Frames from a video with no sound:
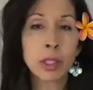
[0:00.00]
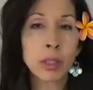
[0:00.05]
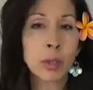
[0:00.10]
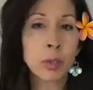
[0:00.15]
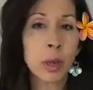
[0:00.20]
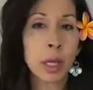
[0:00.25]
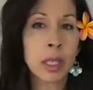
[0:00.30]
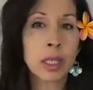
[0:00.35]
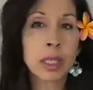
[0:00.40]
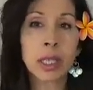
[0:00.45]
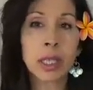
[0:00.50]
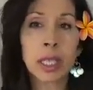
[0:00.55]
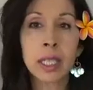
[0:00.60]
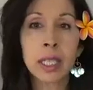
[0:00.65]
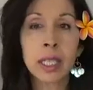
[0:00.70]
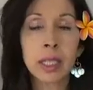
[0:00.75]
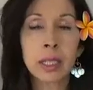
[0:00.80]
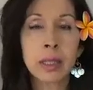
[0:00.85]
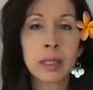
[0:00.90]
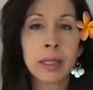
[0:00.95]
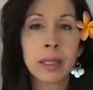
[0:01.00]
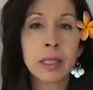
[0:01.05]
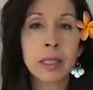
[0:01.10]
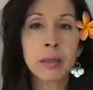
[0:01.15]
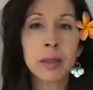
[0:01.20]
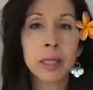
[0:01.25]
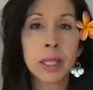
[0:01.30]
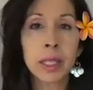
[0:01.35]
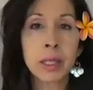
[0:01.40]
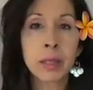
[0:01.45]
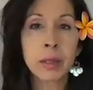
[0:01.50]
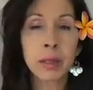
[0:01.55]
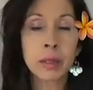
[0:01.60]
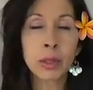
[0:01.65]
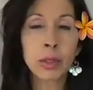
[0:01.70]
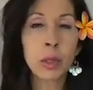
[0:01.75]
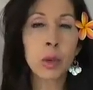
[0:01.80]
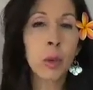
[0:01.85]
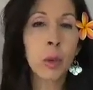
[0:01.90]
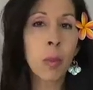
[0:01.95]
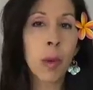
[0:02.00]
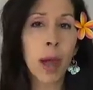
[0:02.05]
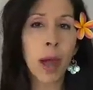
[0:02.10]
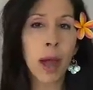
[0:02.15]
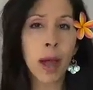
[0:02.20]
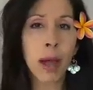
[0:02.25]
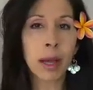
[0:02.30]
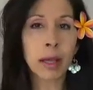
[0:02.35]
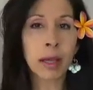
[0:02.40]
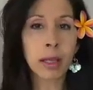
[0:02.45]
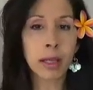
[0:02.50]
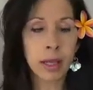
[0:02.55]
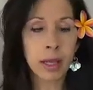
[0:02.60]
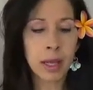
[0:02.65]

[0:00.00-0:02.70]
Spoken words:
to watch any of these videos, go back